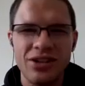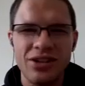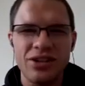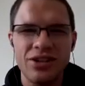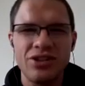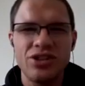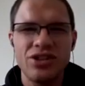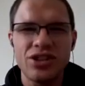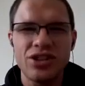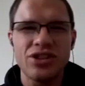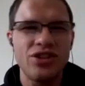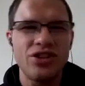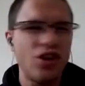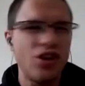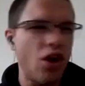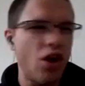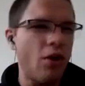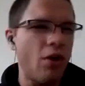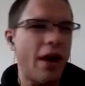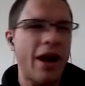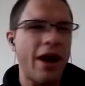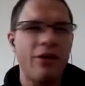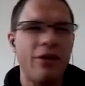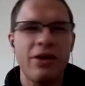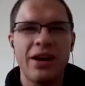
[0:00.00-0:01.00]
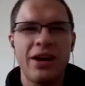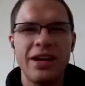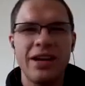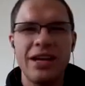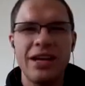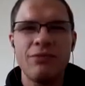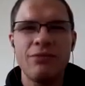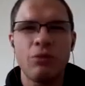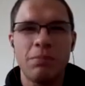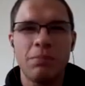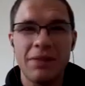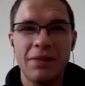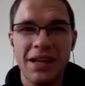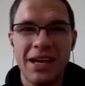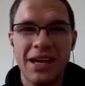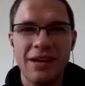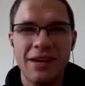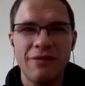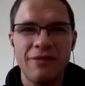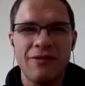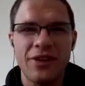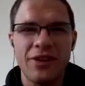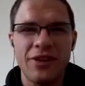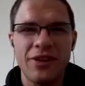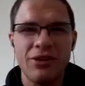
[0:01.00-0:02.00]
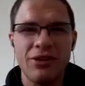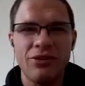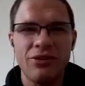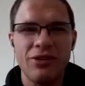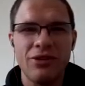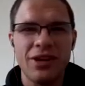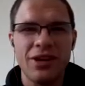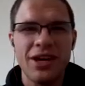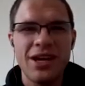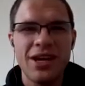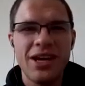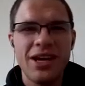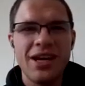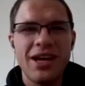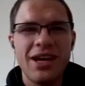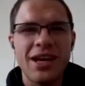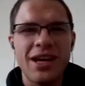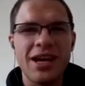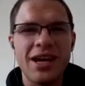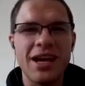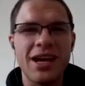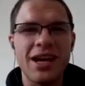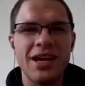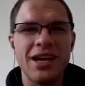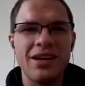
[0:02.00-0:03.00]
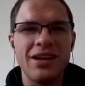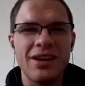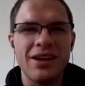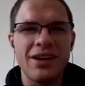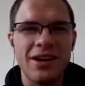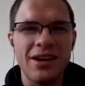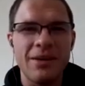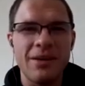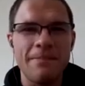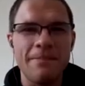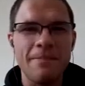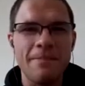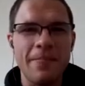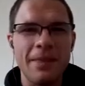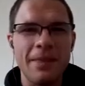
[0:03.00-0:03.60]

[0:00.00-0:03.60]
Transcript: just go out on an equal playing field. And I'd